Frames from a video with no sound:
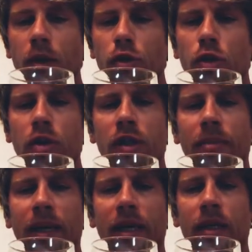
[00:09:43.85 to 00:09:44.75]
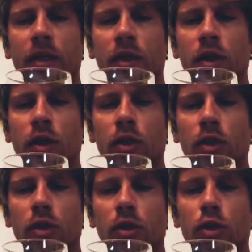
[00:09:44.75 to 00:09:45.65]
so it doesn't make it
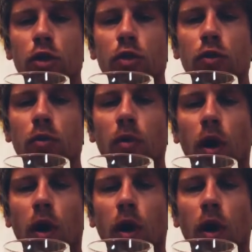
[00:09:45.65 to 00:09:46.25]
too